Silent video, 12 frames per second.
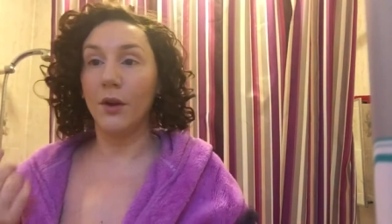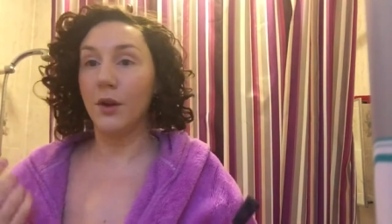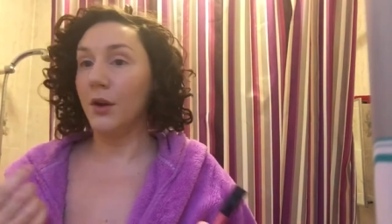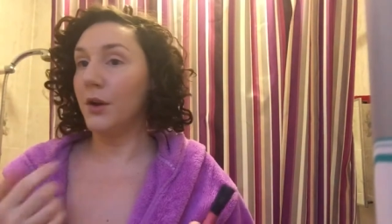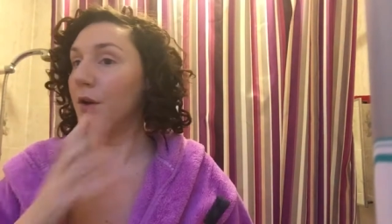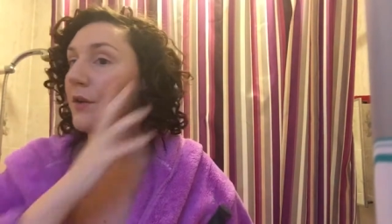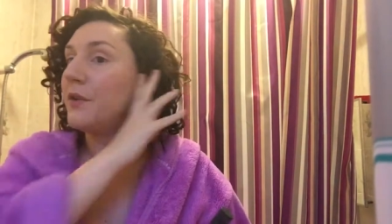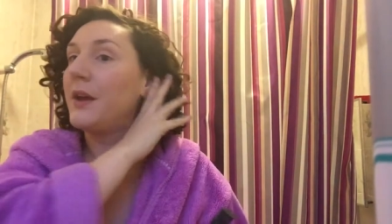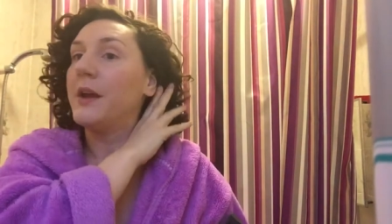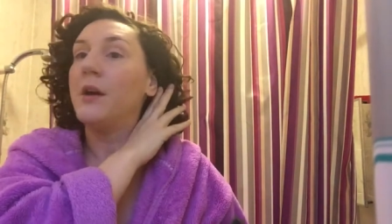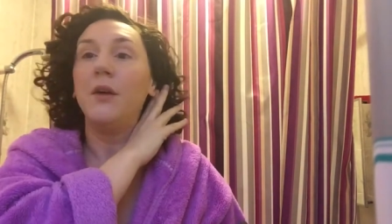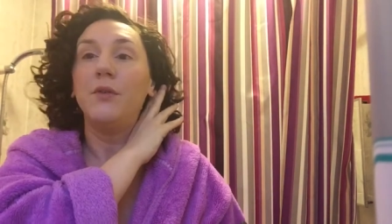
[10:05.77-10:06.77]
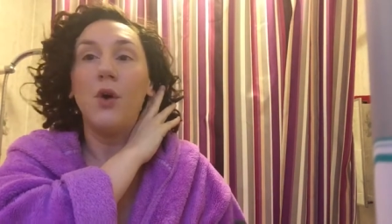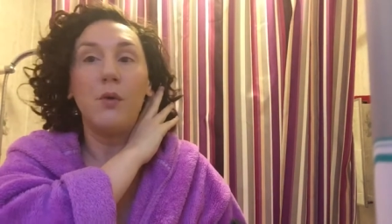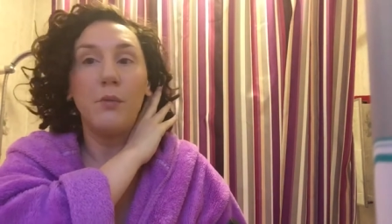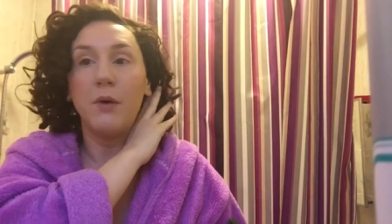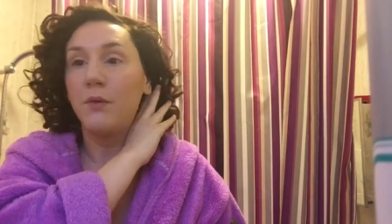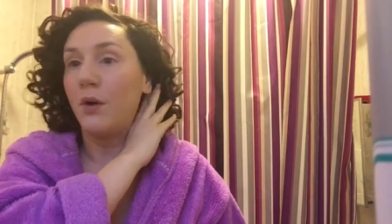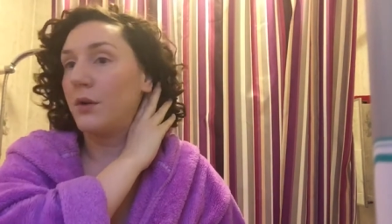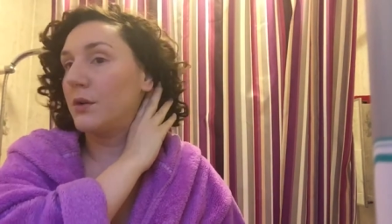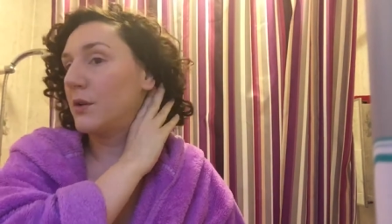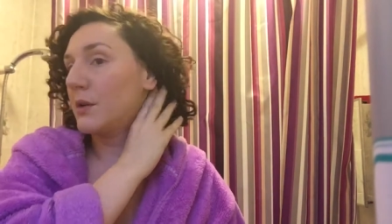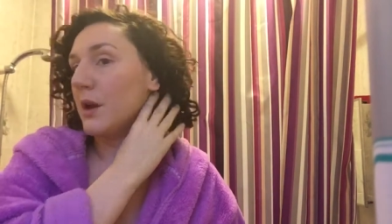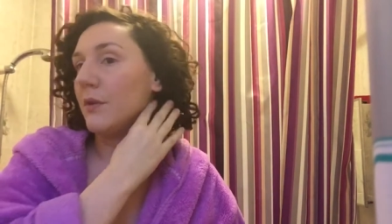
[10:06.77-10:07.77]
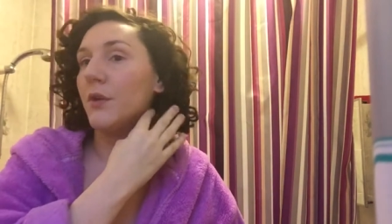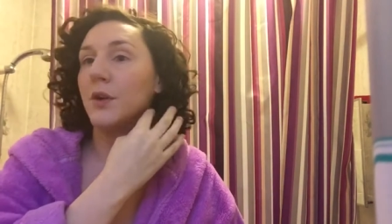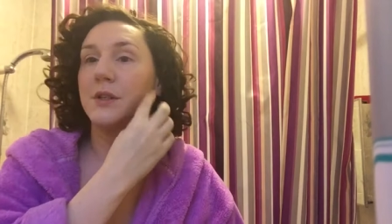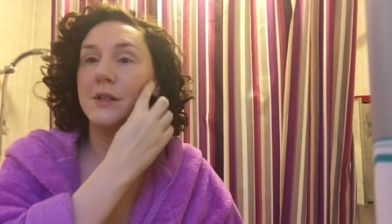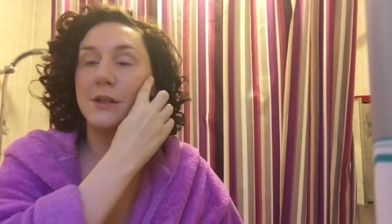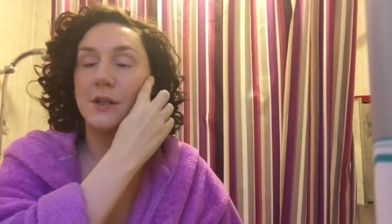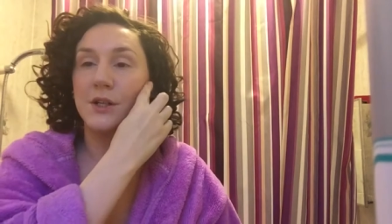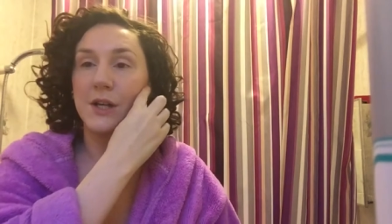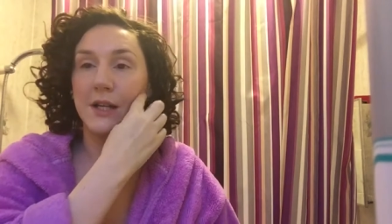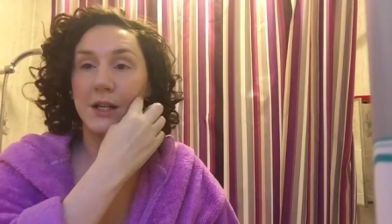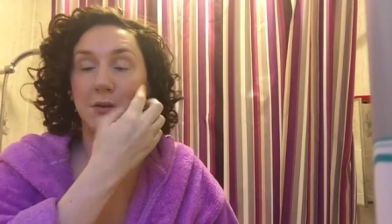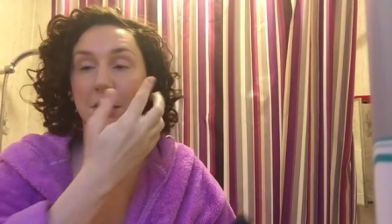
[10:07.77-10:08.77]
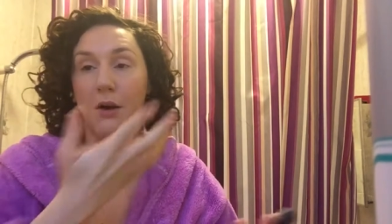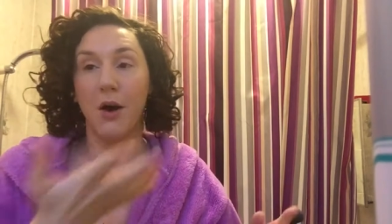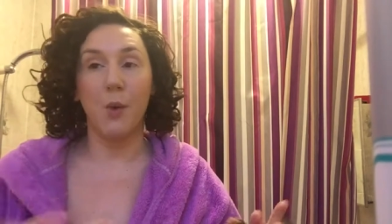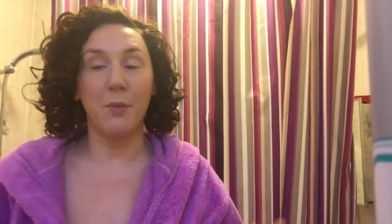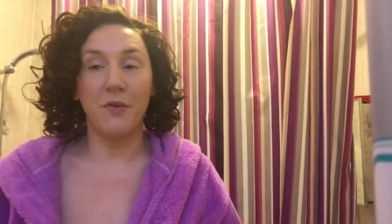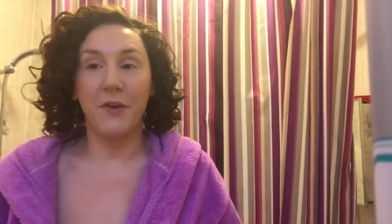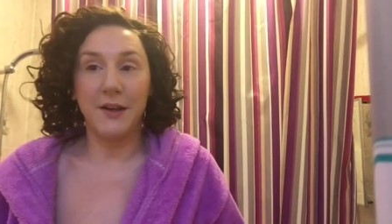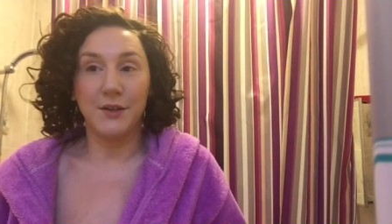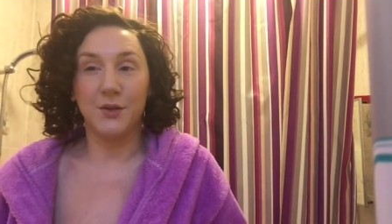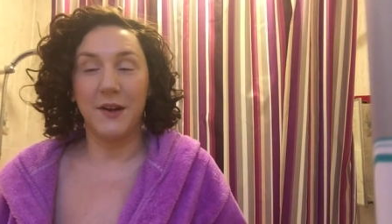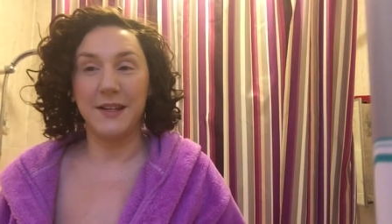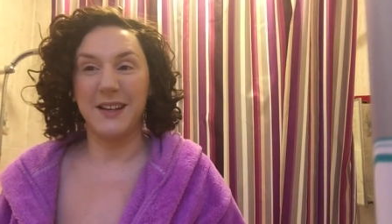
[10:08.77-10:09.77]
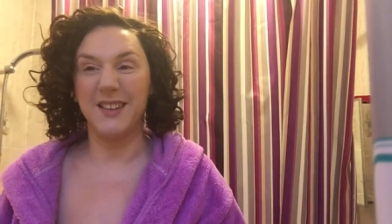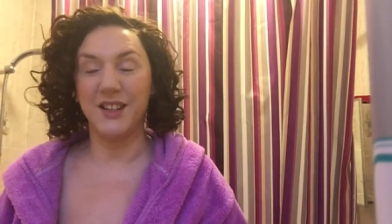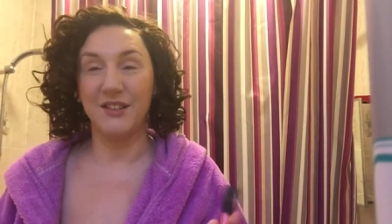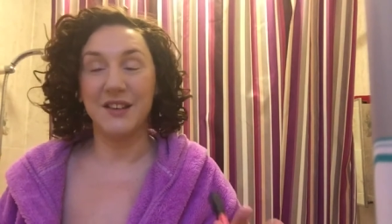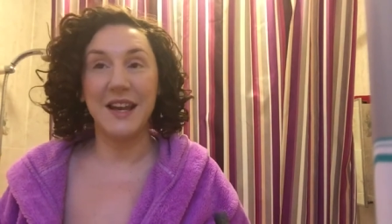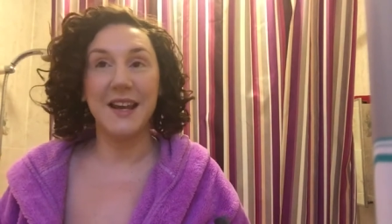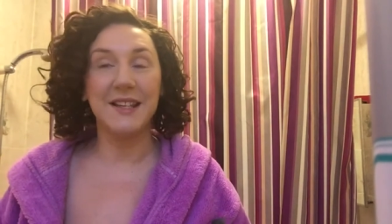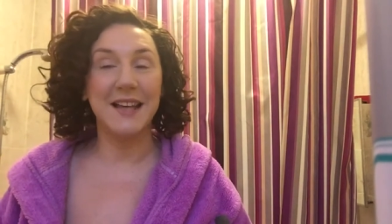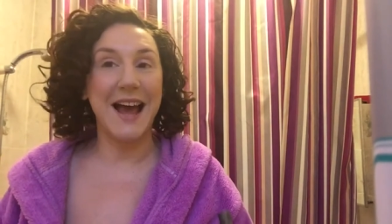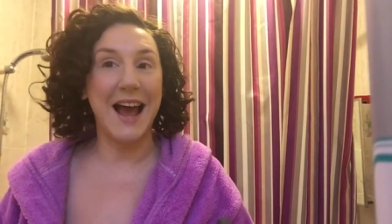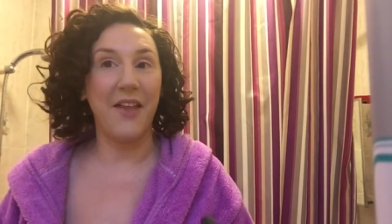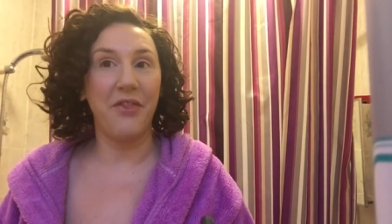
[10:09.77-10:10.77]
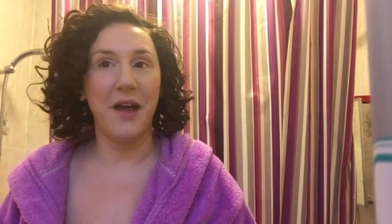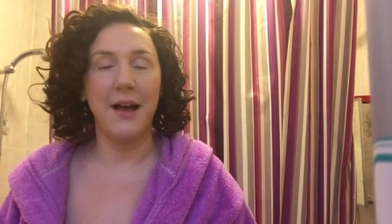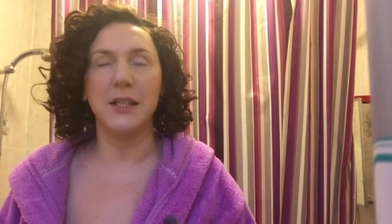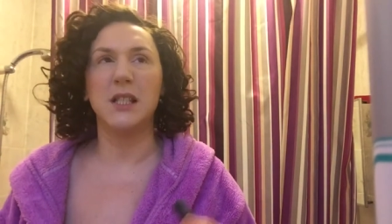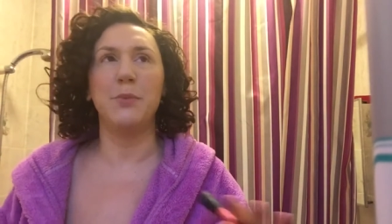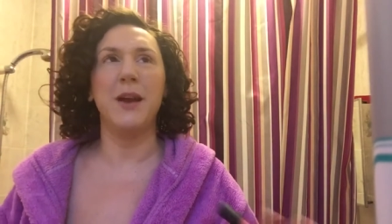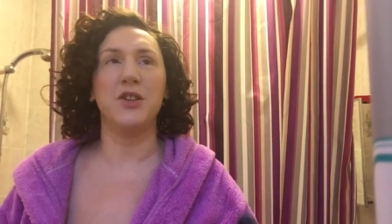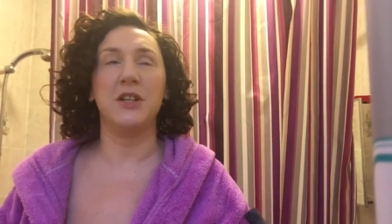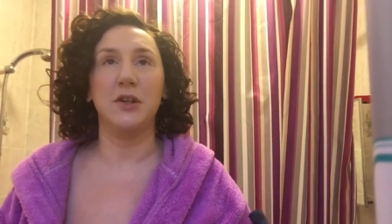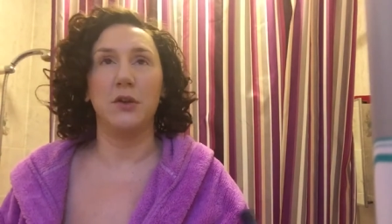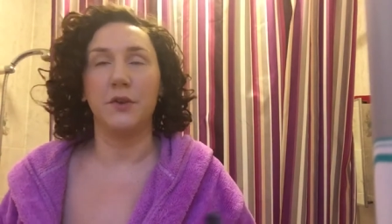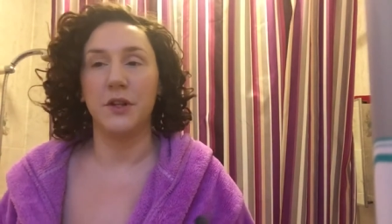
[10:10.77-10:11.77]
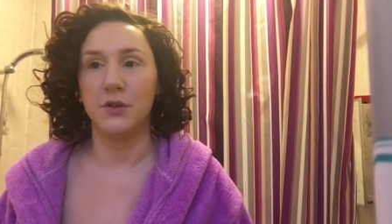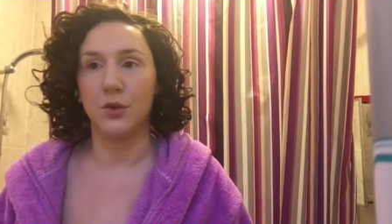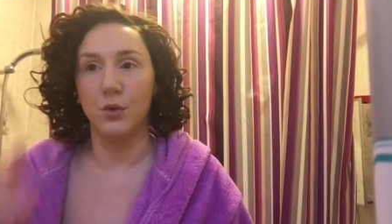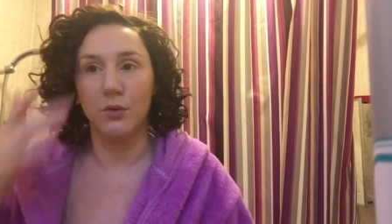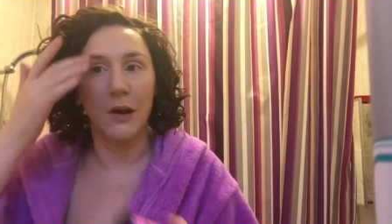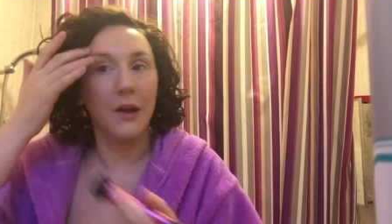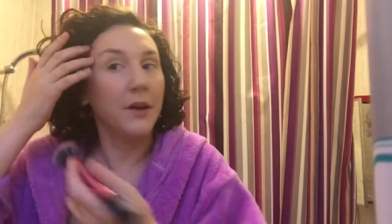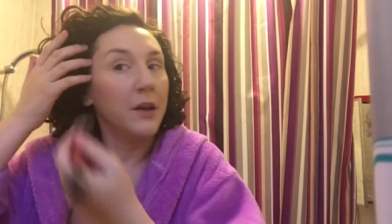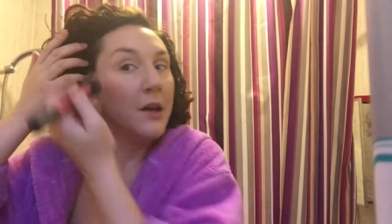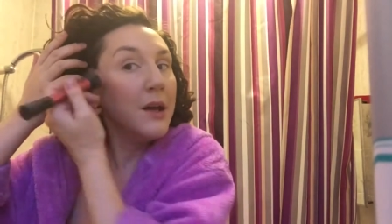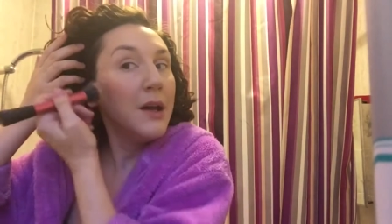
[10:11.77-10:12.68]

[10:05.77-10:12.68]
You can see I've got shadow and light on my face already. I don't need to add that, especially not for the school run.